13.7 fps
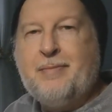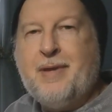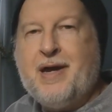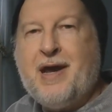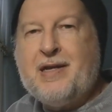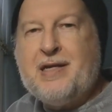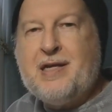
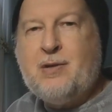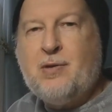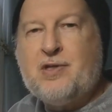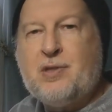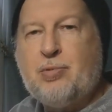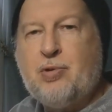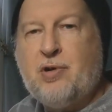My idea
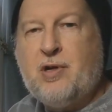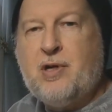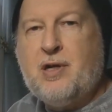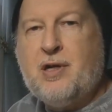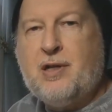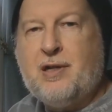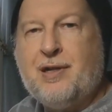was to put
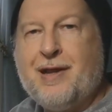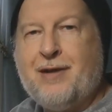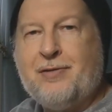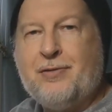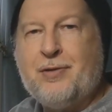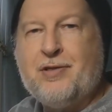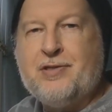it in a little
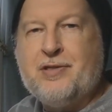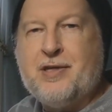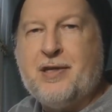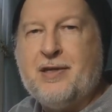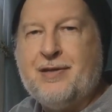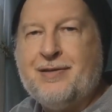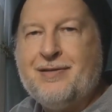Altoids
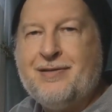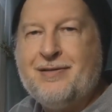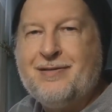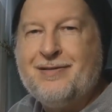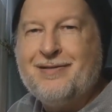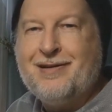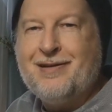tin.
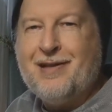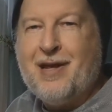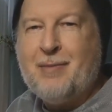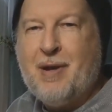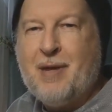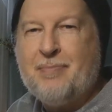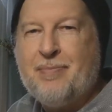A
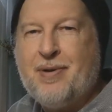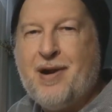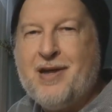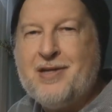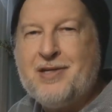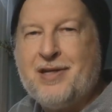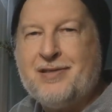lot of my
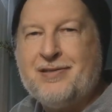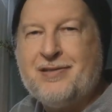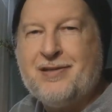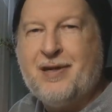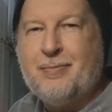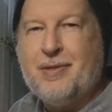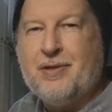projects
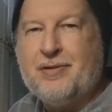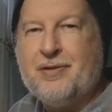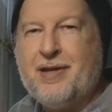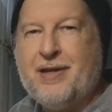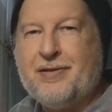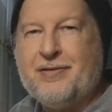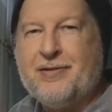are built
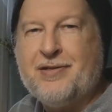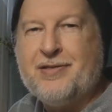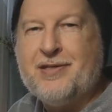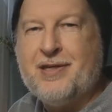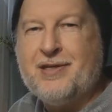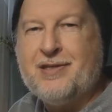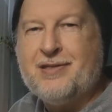in
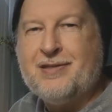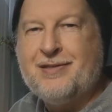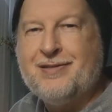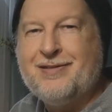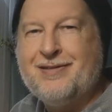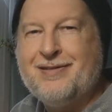Altoids tins.